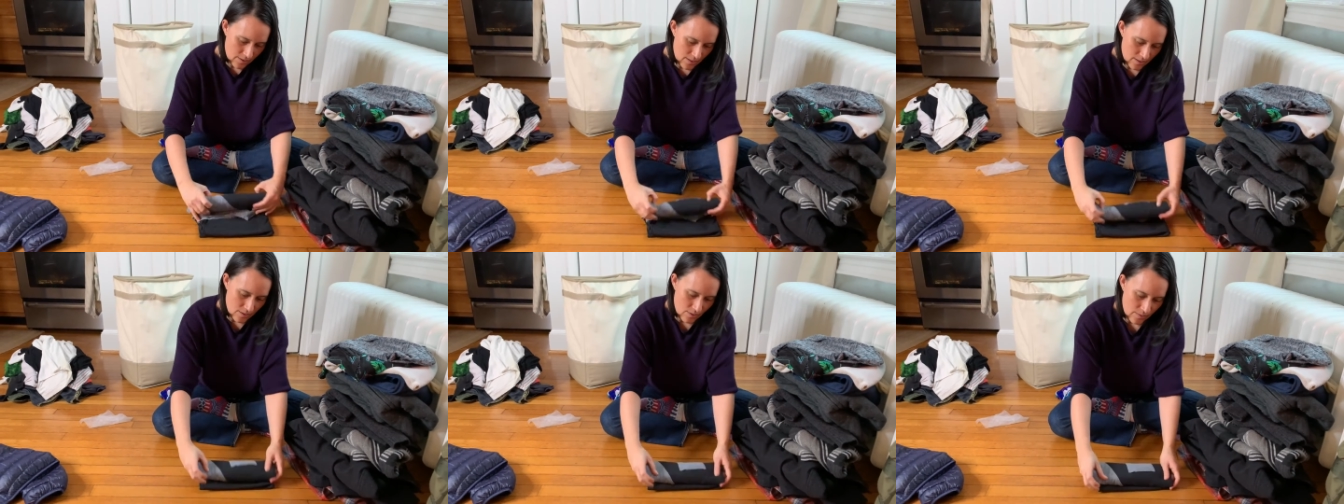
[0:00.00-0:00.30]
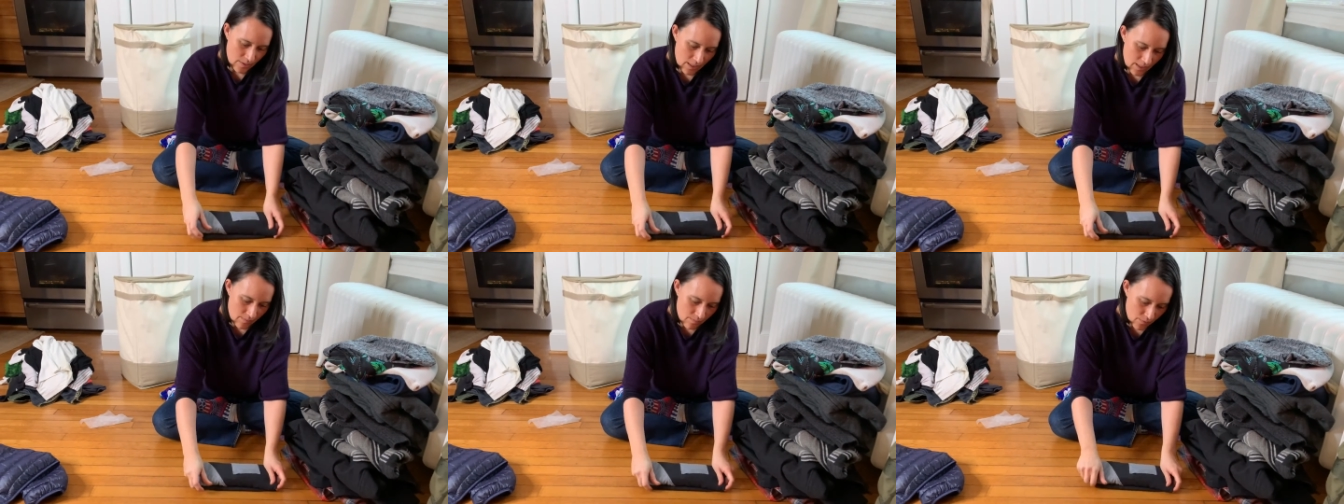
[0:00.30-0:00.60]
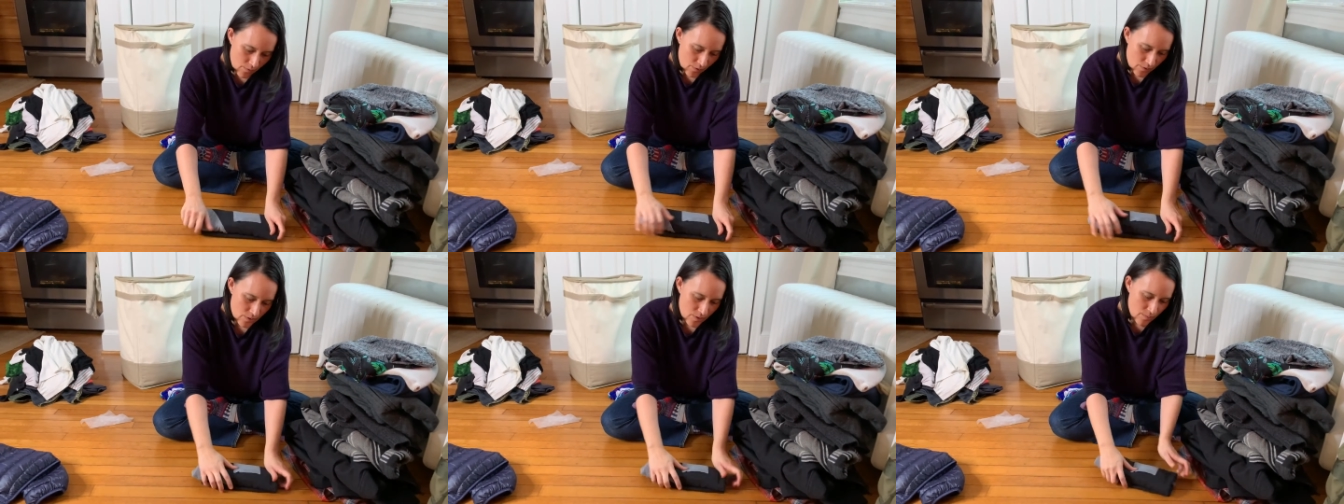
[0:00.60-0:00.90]
And so Gabe
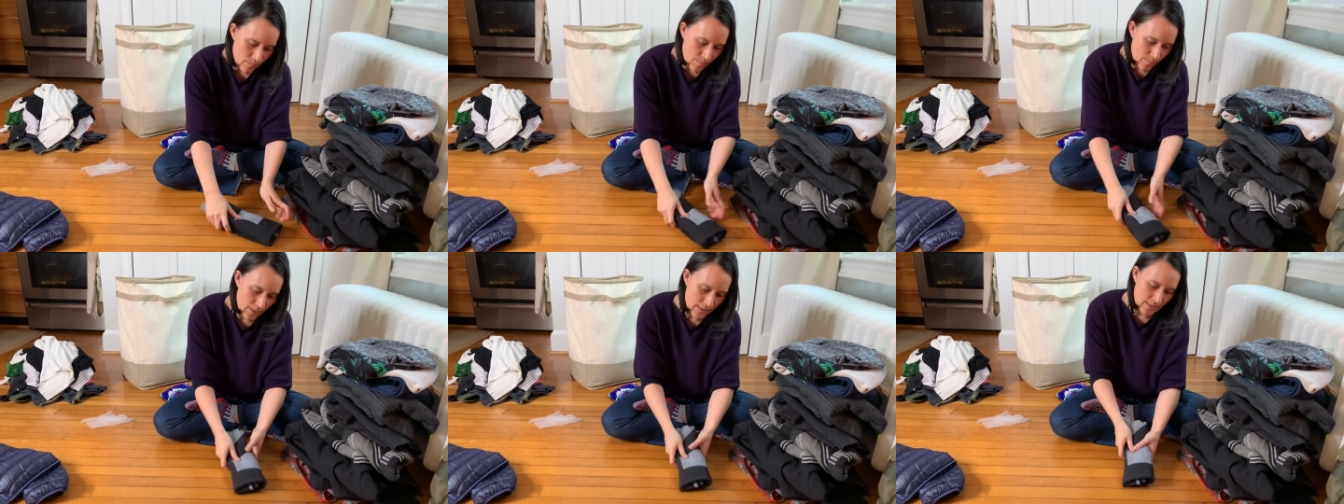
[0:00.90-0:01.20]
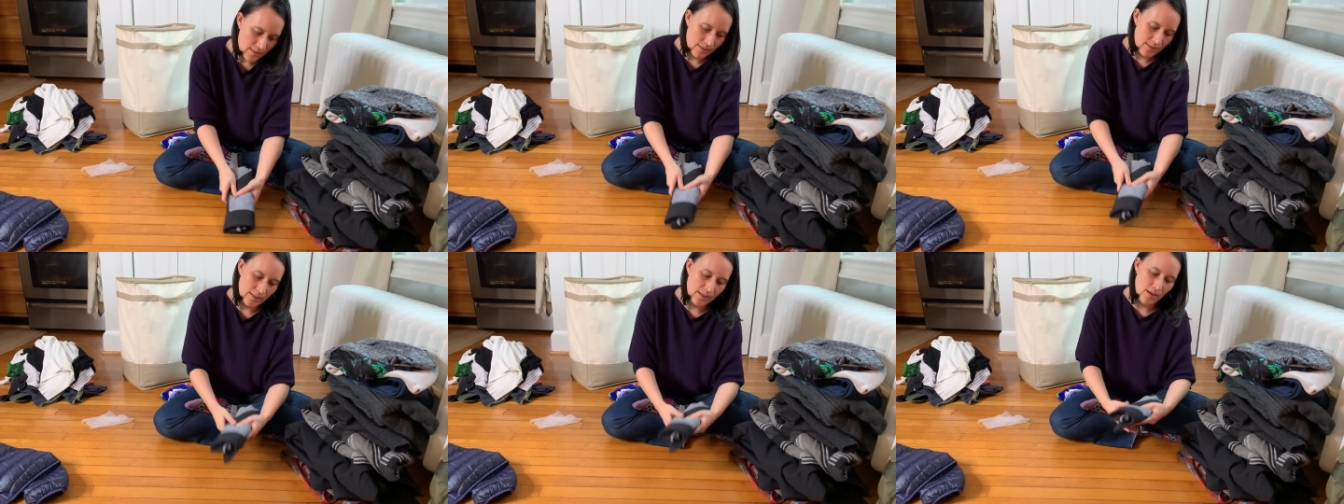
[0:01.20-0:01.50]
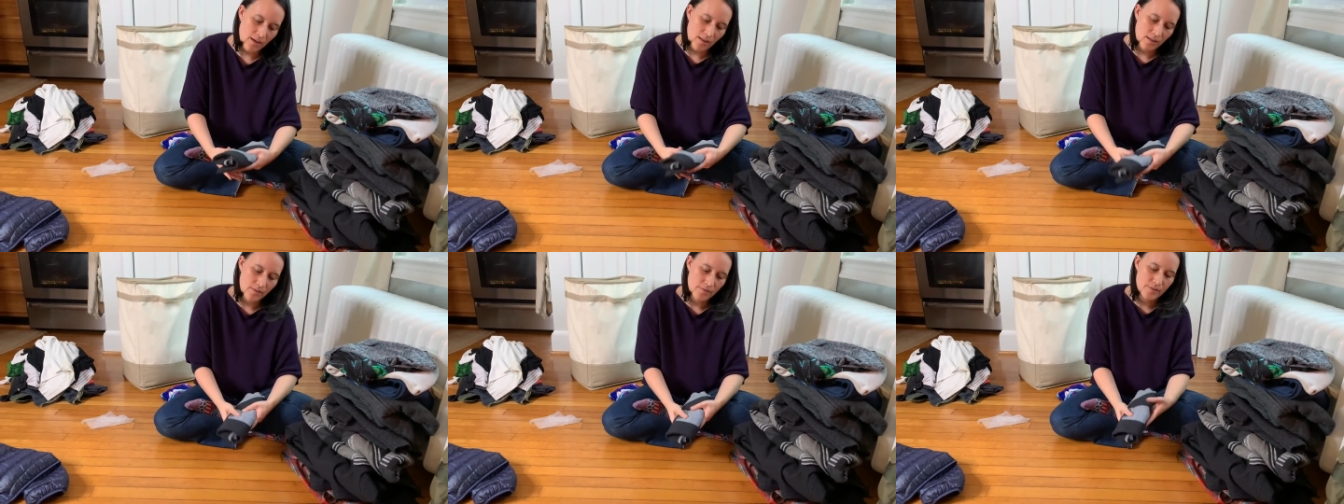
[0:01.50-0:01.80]
folds basically
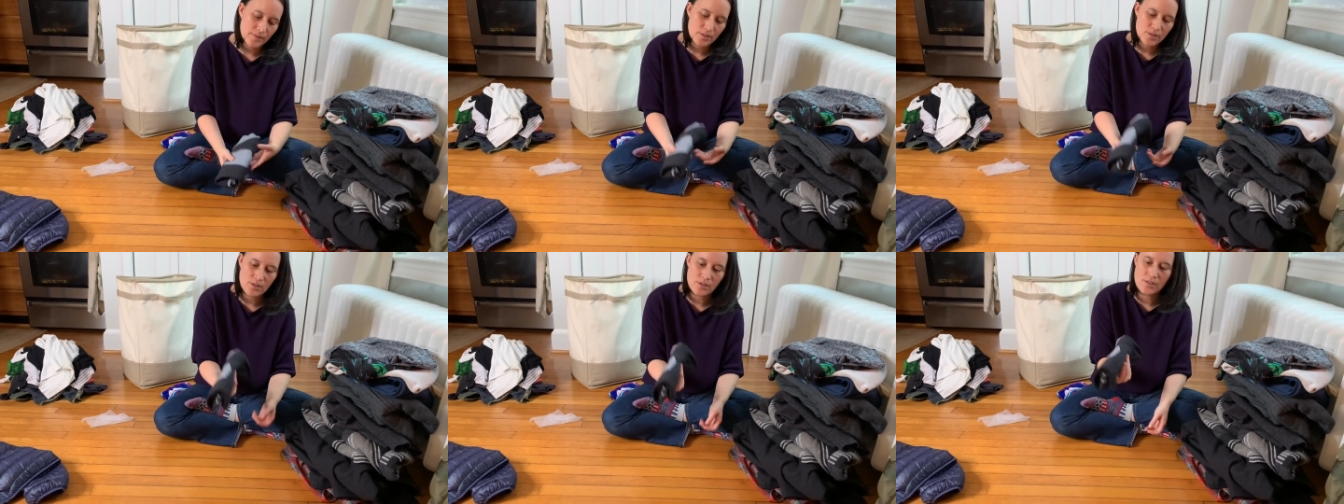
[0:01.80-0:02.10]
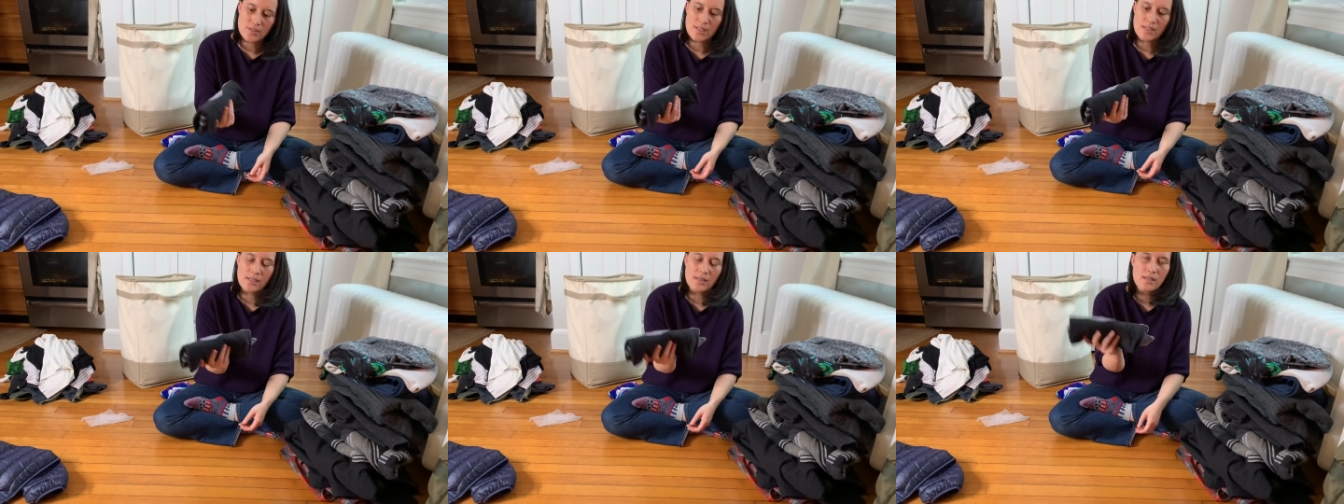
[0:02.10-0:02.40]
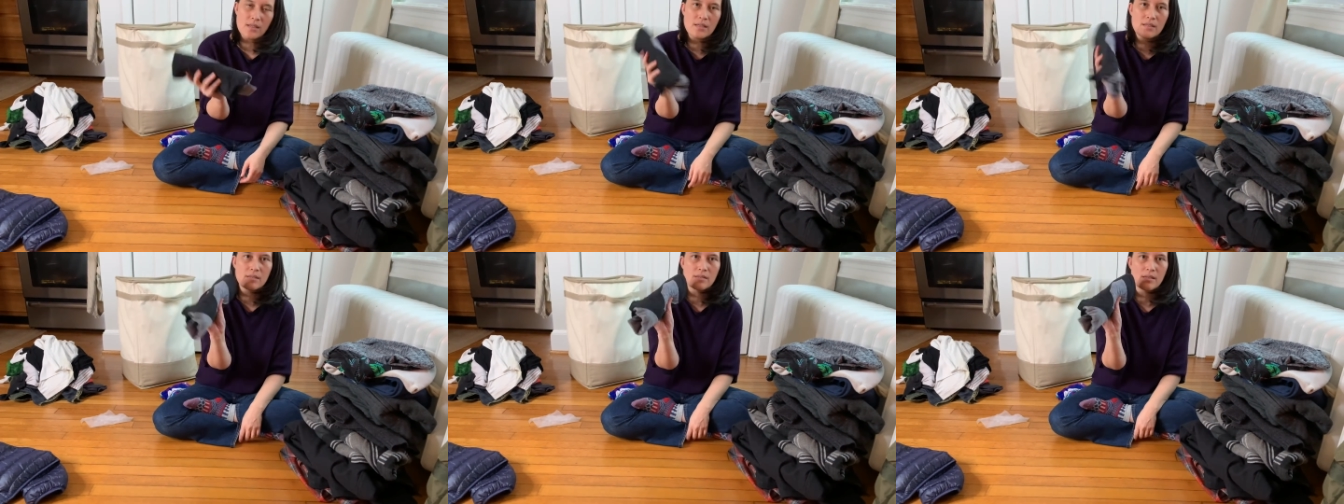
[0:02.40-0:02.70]
all of his shirts like
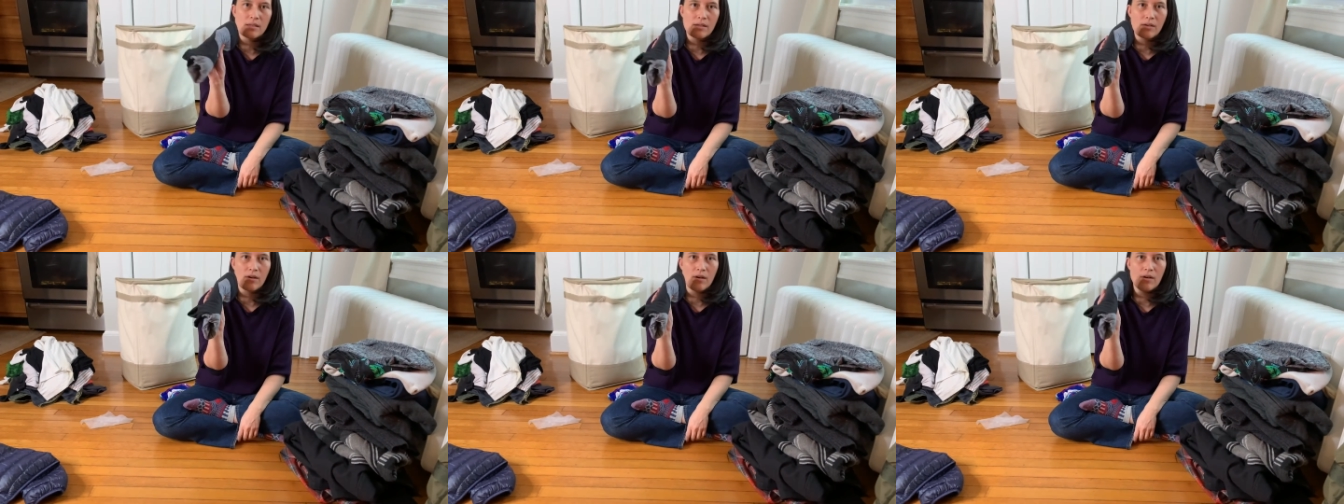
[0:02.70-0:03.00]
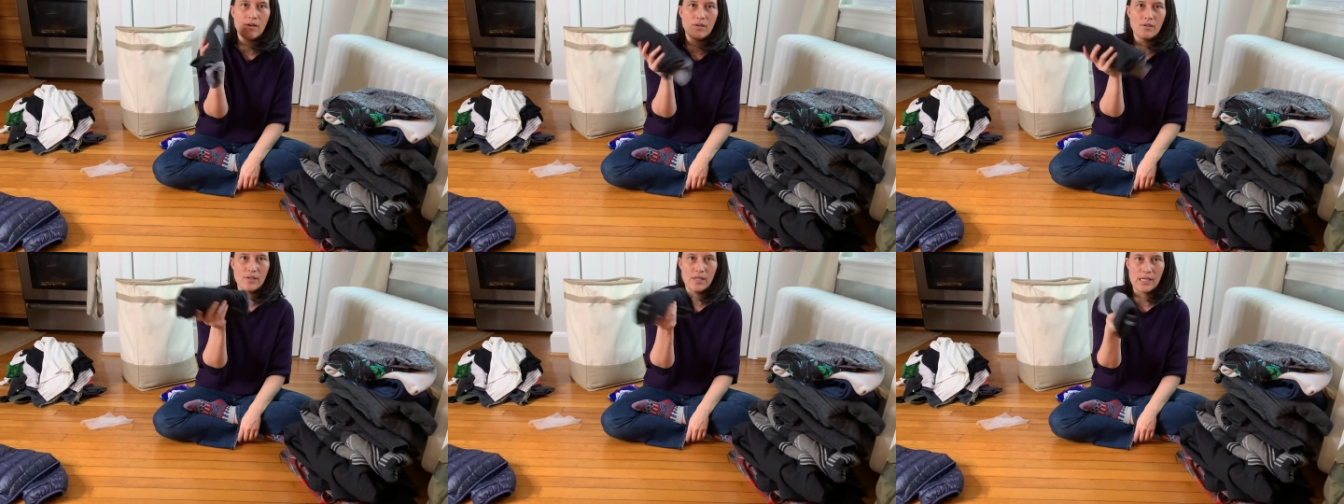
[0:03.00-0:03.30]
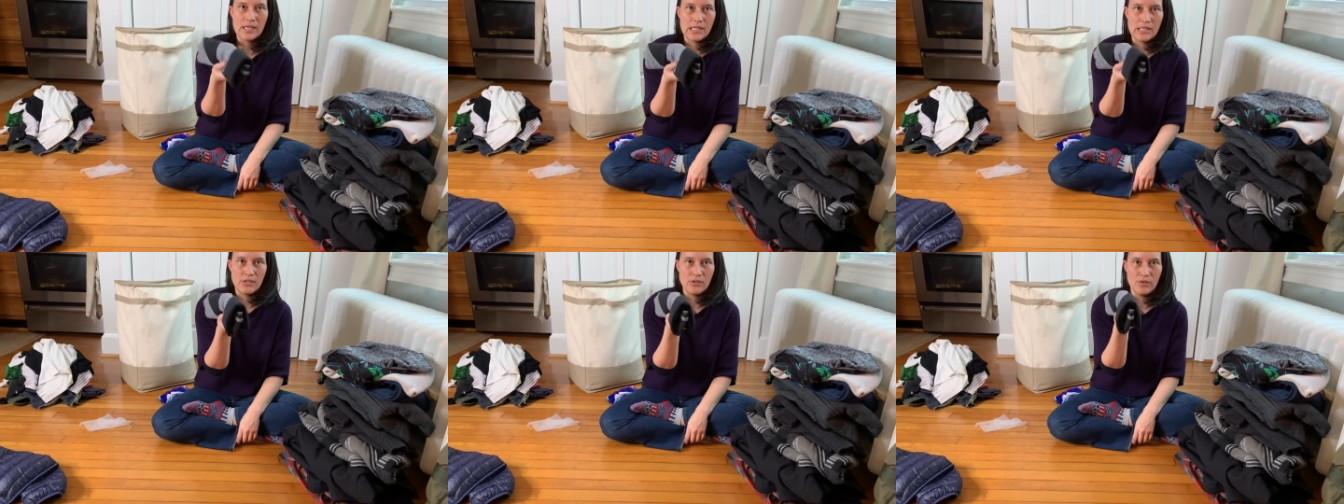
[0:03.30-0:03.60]
this, and they're all
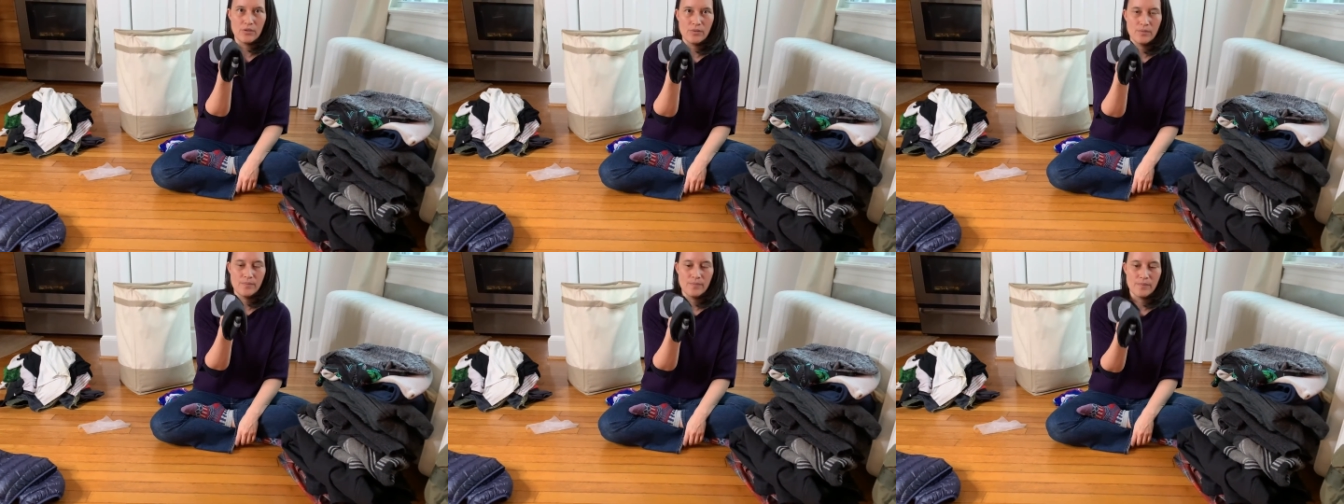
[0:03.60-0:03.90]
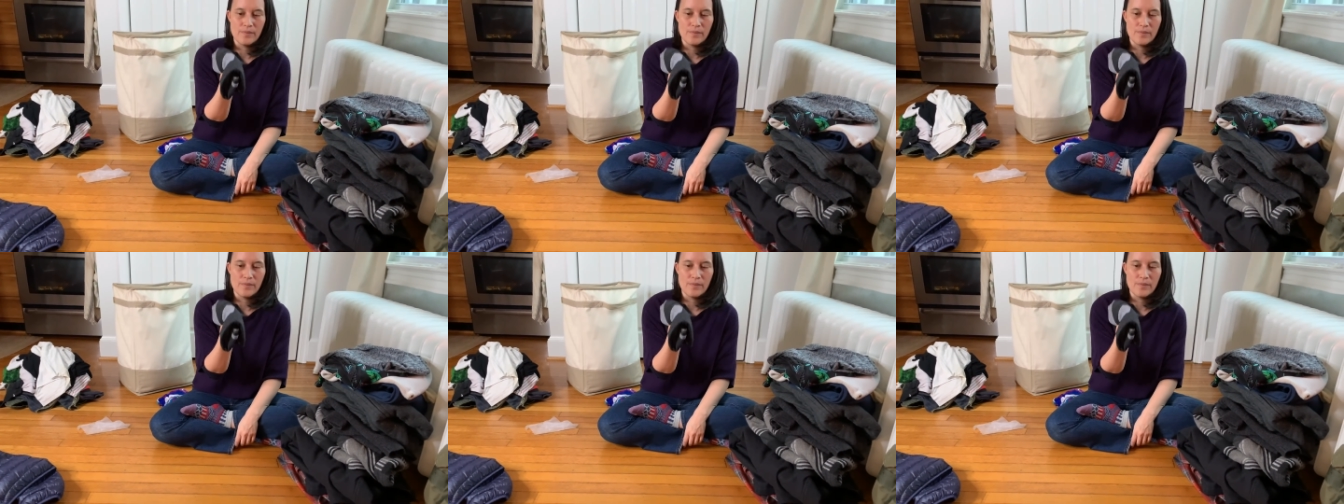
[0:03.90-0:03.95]
like a little